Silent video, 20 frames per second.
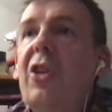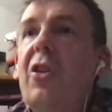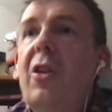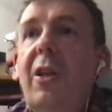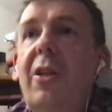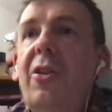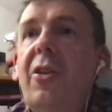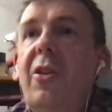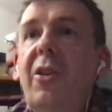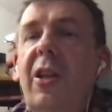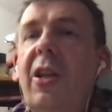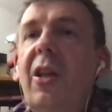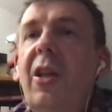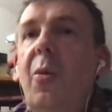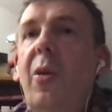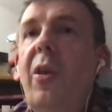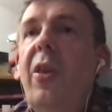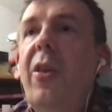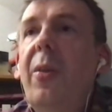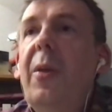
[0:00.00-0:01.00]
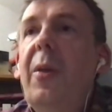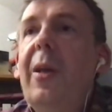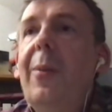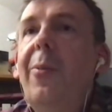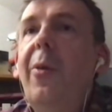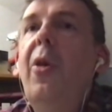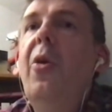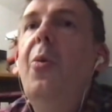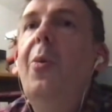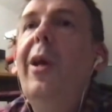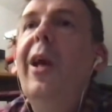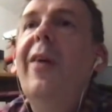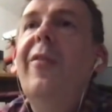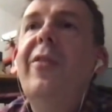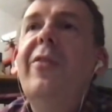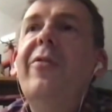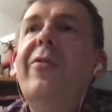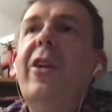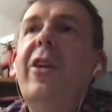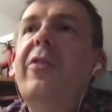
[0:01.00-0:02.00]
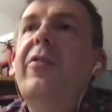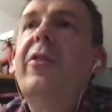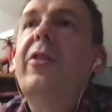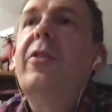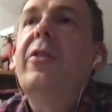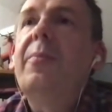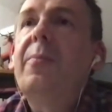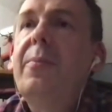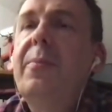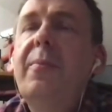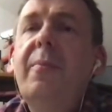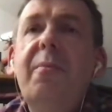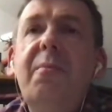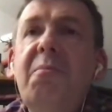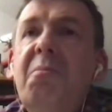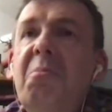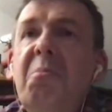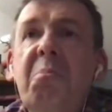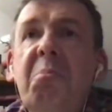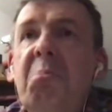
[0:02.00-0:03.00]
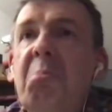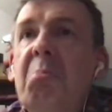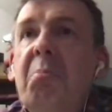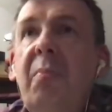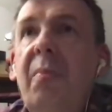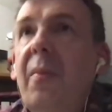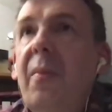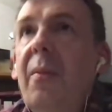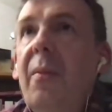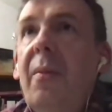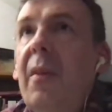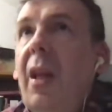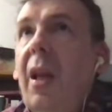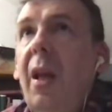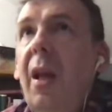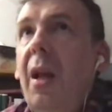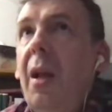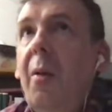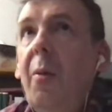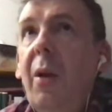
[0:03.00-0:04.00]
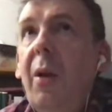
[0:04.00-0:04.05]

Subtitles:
more rationally to deal with the people who we have in front of us. I mean,